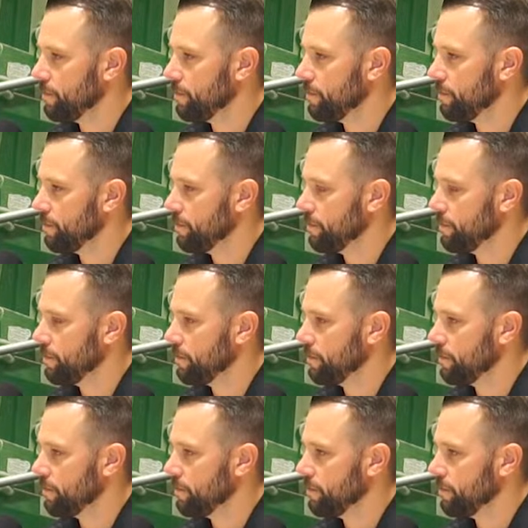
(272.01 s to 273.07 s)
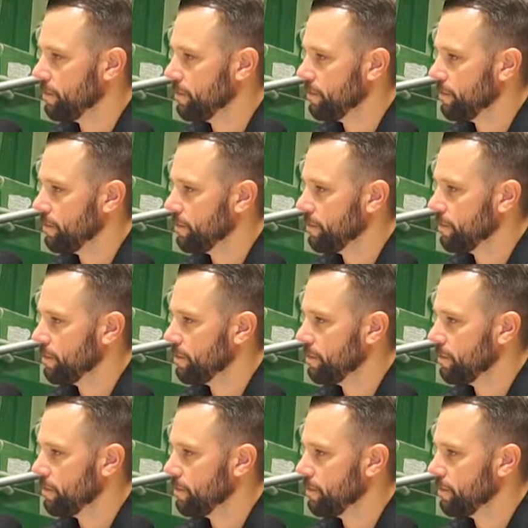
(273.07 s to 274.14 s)

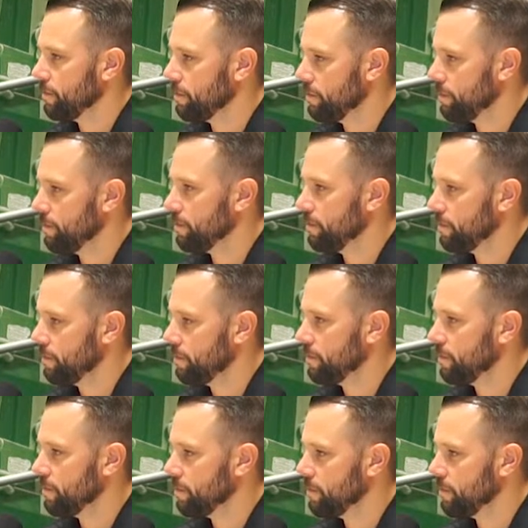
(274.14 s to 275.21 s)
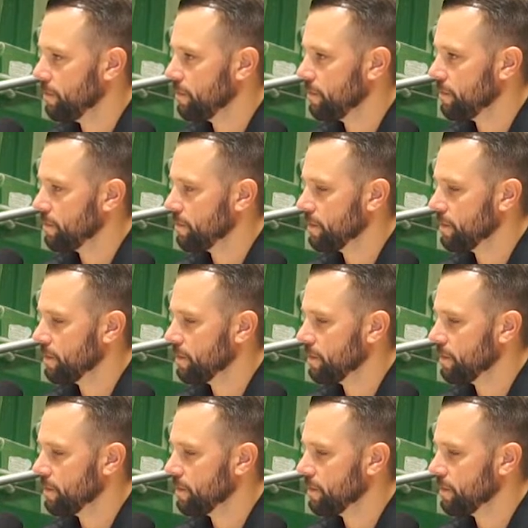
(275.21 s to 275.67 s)
The person shown says nothing.